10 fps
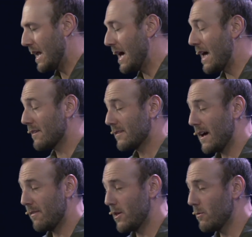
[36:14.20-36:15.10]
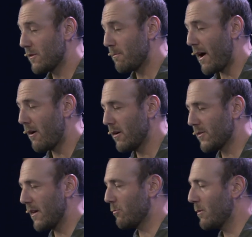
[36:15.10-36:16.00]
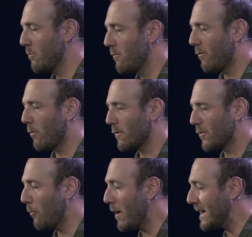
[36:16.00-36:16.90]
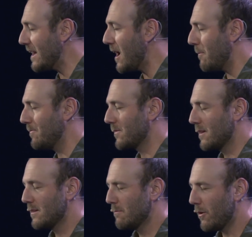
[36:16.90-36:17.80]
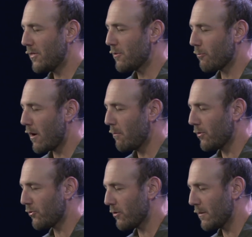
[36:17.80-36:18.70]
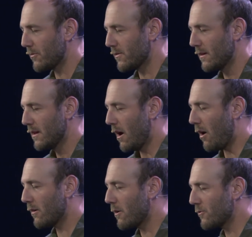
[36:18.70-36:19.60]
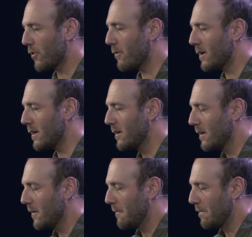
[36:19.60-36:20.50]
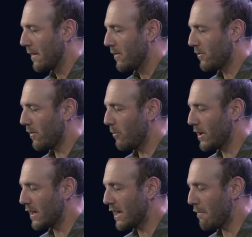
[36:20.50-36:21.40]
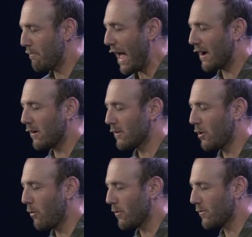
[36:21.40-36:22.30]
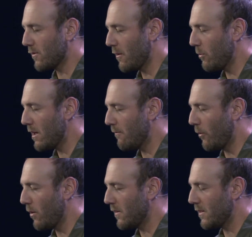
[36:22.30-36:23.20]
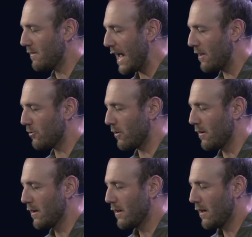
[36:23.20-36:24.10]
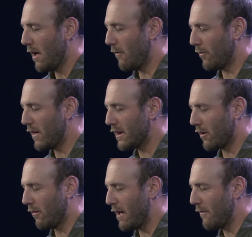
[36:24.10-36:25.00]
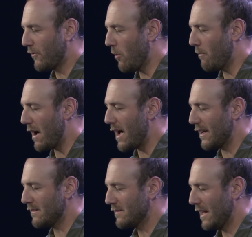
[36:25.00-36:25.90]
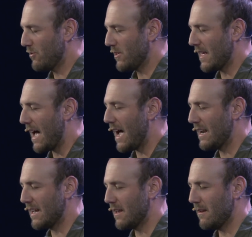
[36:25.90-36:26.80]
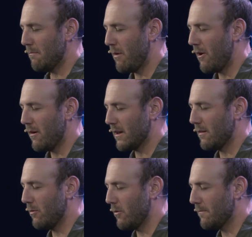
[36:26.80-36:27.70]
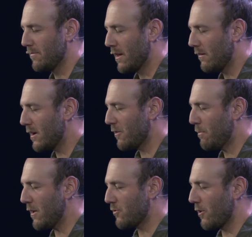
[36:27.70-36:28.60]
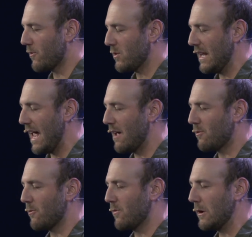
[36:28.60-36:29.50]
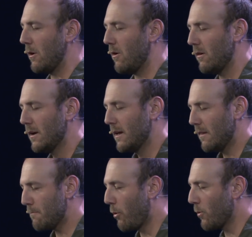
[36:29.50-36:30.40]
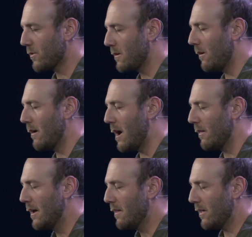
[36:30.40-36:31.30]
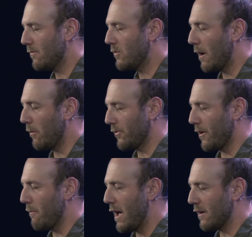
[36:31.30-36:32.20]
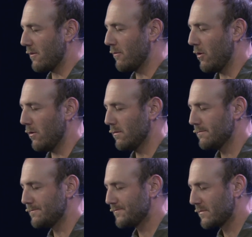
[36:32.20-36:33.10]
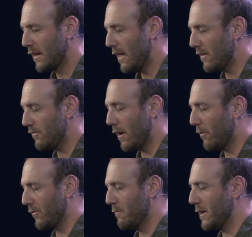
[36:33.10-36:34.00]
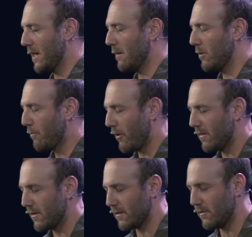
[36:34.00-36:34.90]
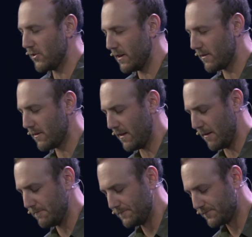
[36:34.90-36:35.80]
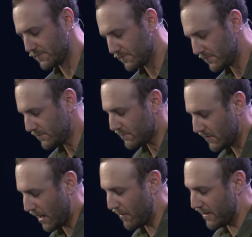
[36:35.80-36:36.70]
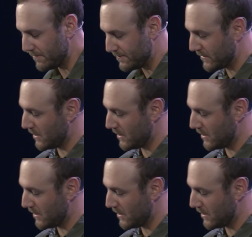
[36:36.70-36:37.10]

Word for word: And I ask, God, that you inspire us as we move forward to wake up, put these rumble strips on our journey so that we can get back on course, so that we avoid the danger of letting our life go by and just hiding it and burying it, Lord. Let us be a church that answers the call, that pours it all out, that doubles our bags of gold, and then doubles them again. We pray this in Jesus' name. Amen.